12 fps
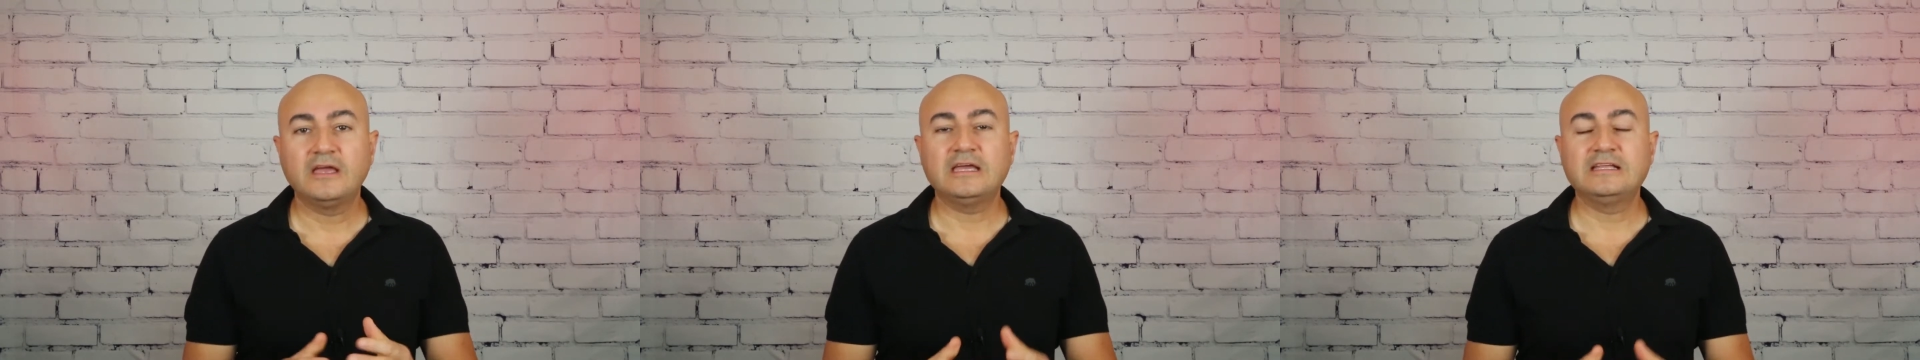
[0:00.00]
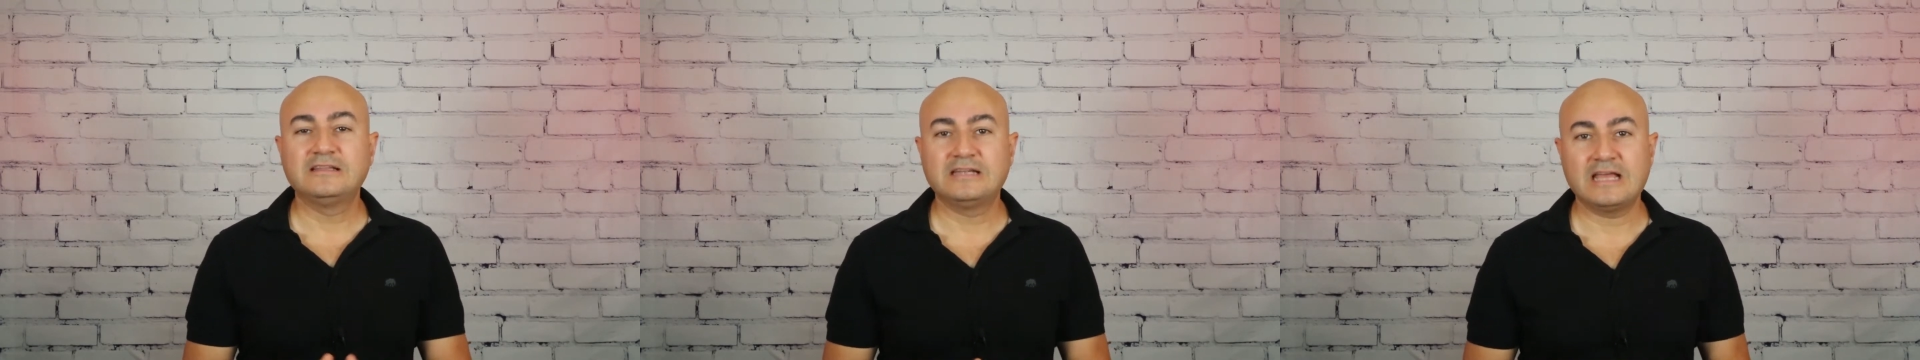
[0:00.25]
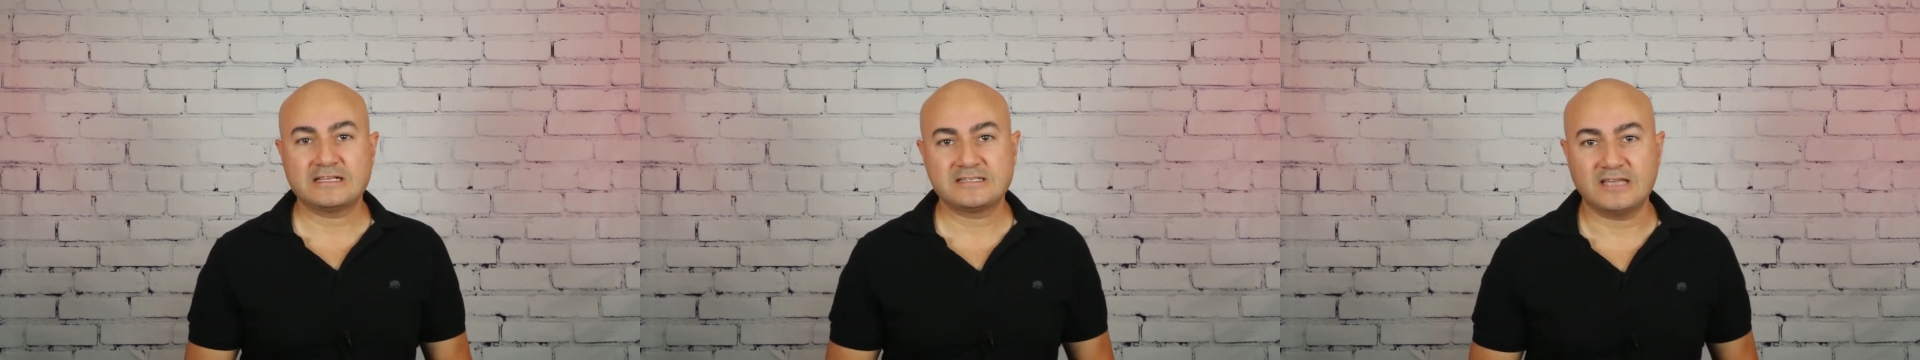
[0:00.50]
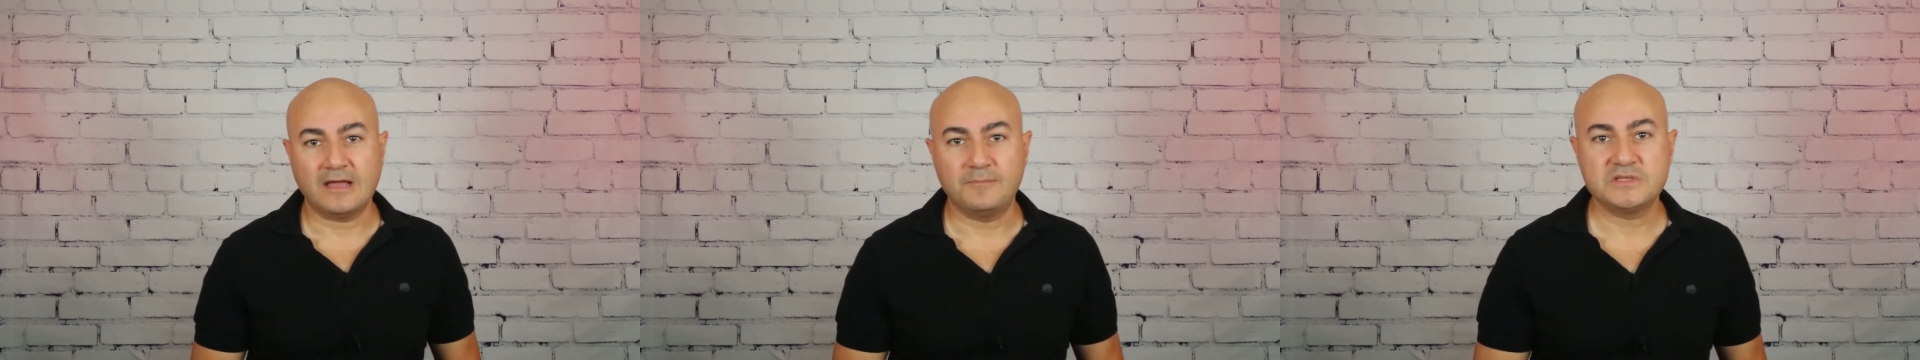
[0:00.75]
In the
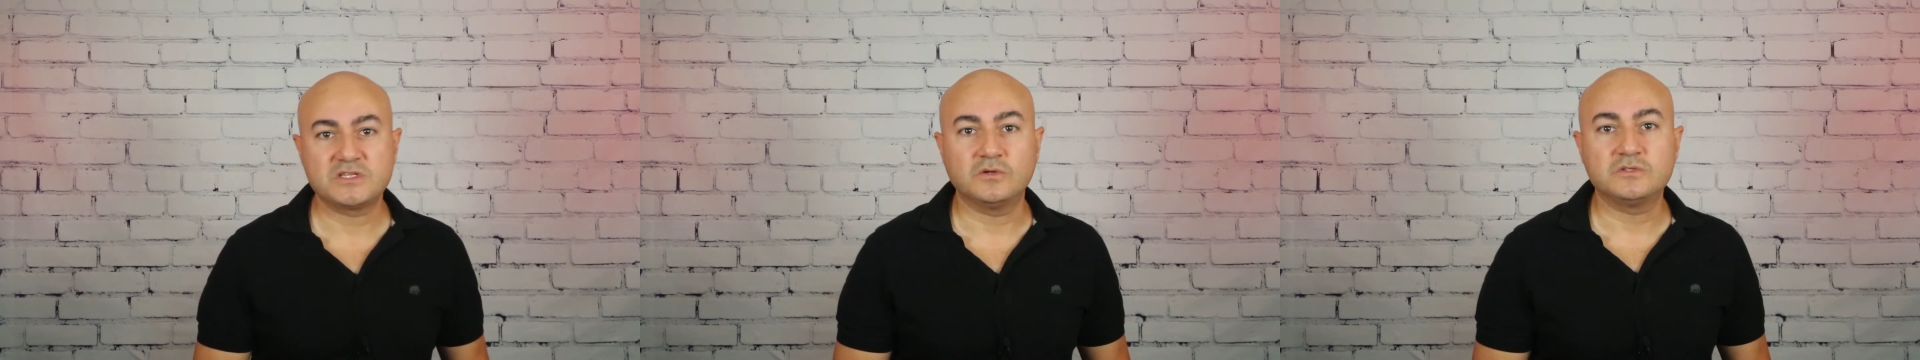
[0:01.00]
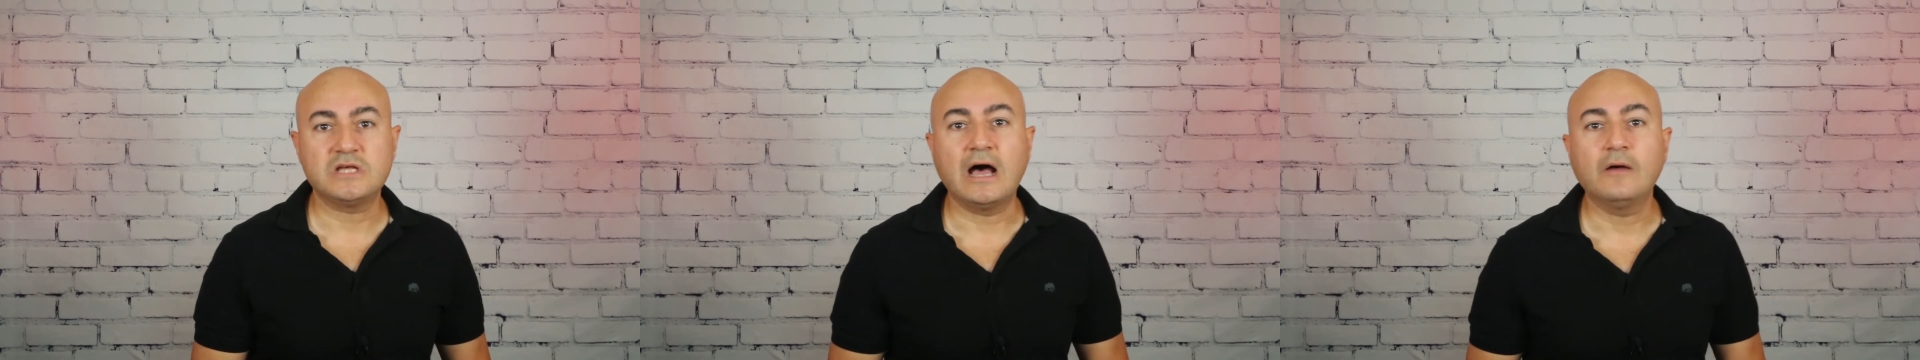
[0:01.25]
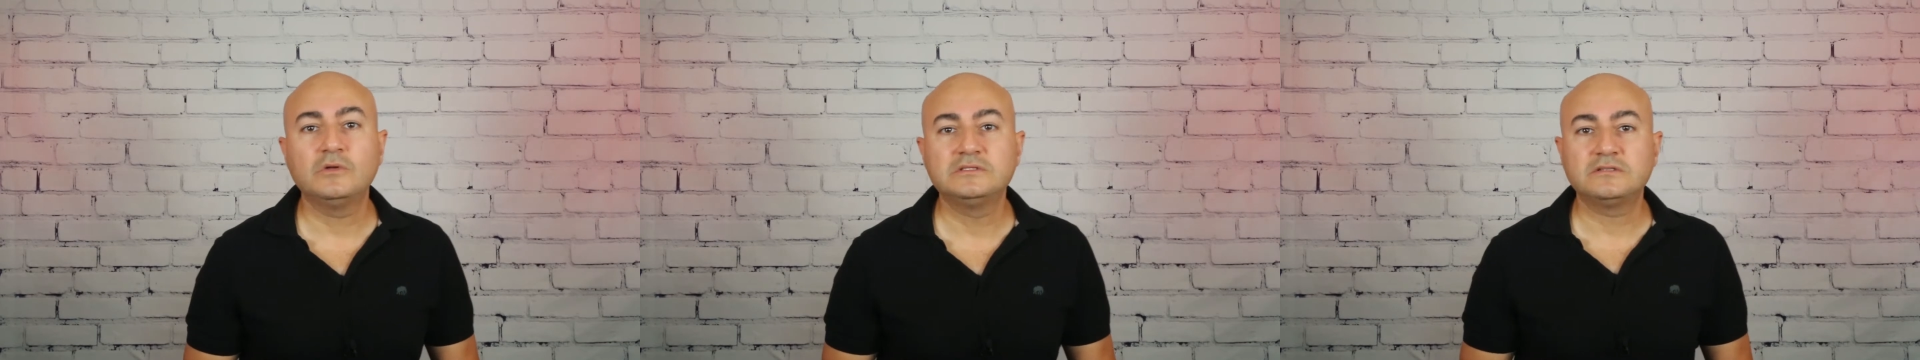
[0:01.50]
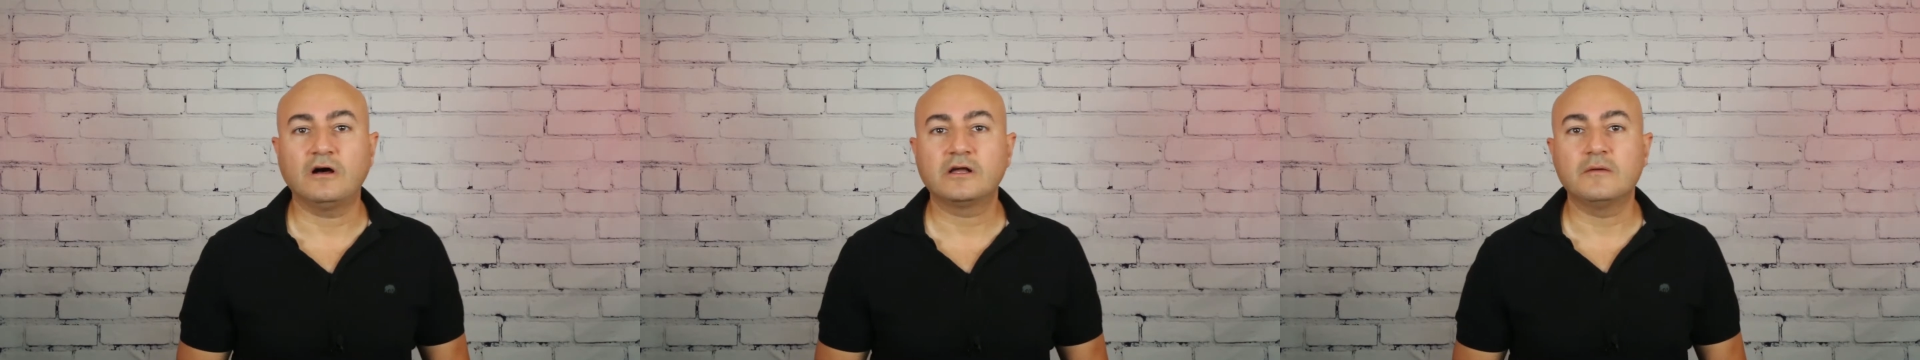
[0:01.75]
next episode, I will talk